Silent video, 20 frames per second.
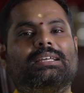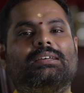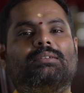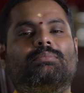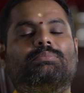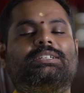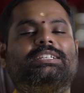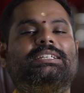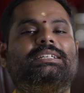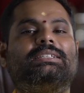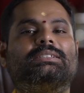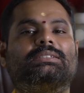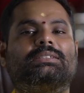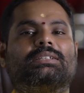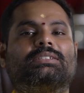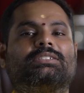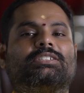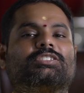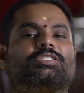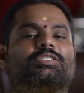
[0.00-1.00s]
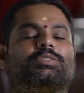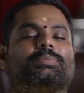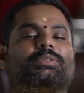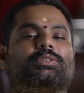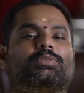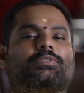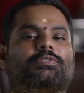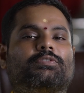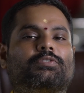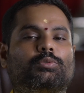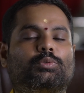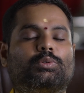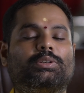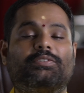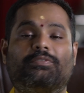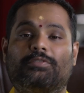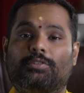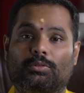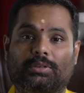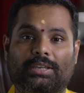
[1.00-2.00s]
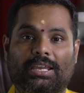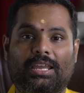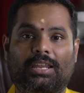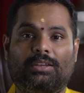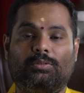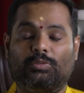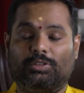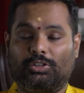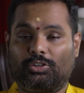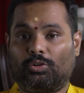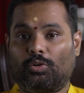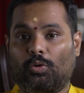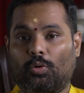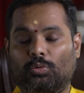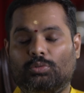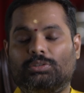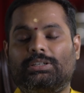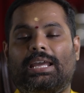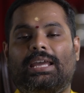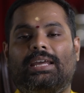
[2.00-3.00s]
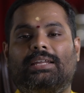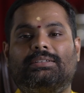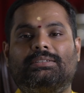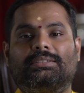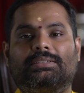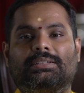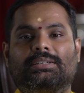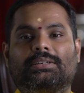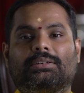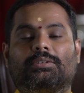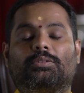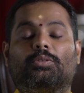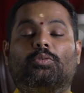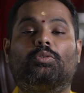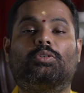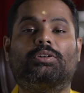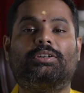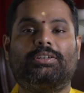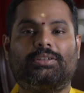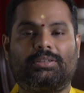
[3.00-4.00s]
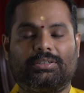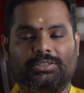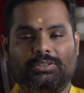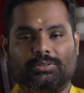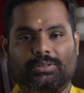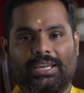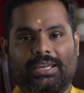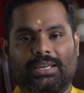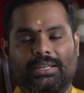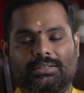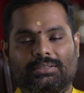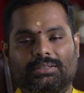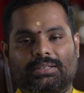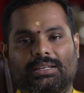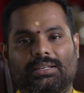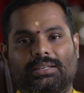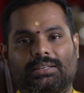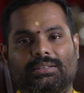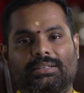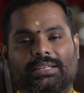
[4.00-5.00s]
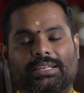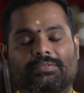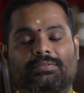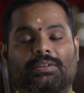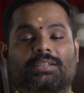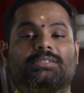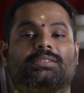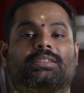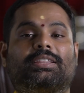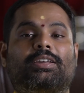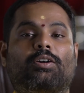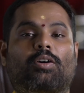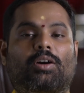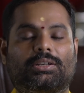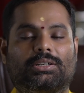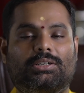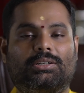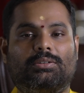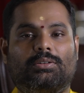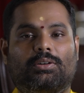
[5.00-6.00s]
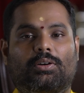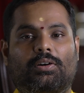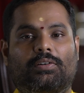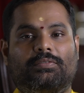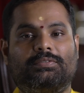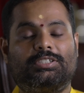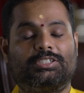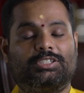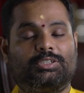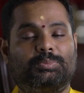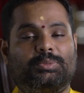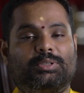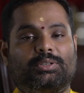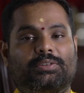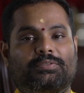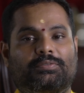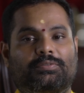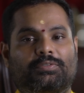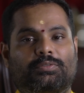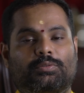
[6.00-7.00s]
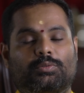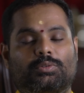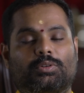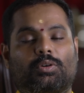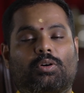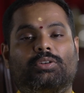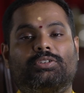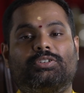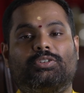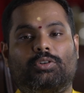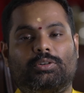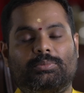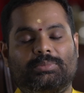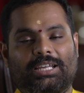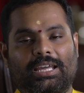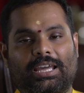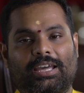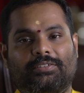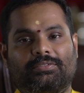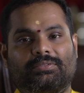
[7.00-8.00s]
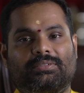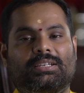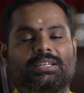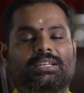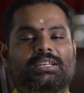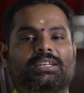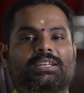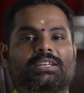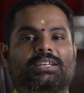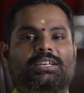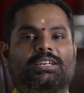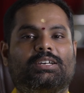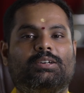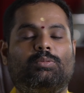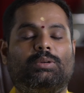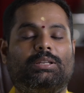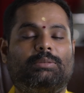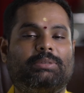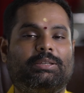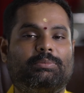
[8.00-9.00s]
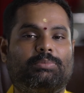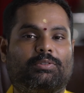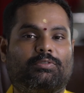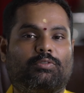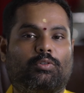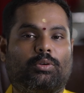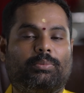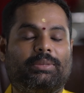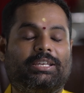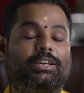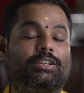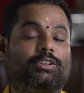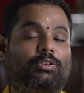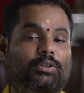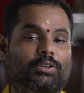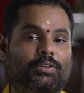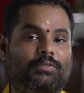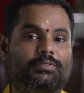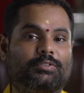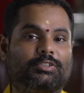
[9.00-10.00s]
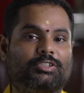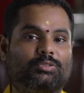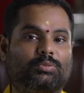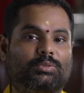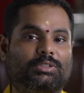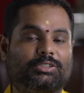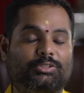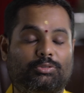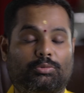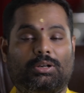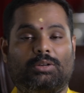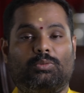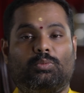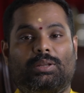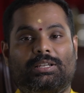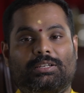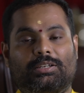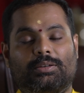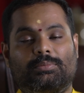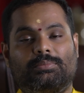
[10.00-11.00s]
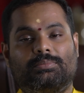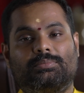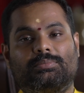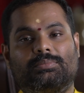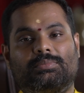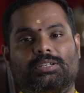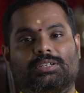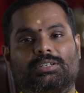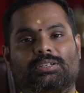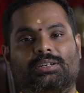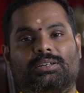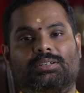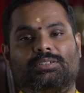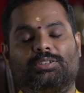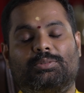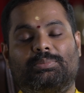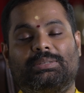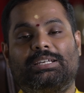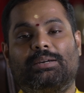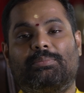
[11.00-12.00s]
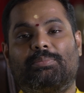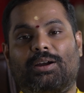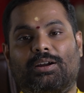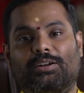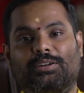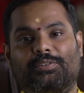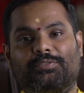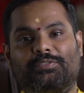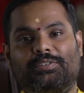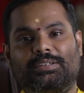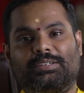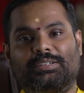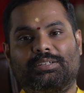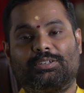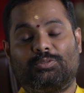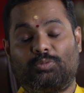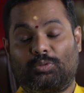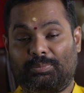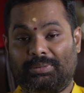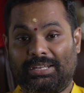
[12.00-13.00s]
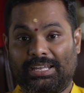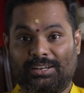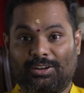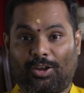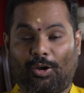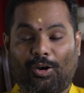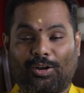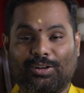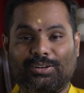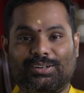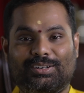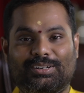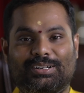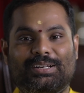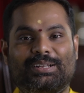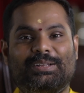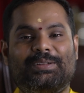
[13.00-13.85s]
Please distribute food if you can with your own hand, or you can give us the honor of distributing food on your behalf. We'll be performing a lot of rituals. You are welcome to be a part of it. It would be an honor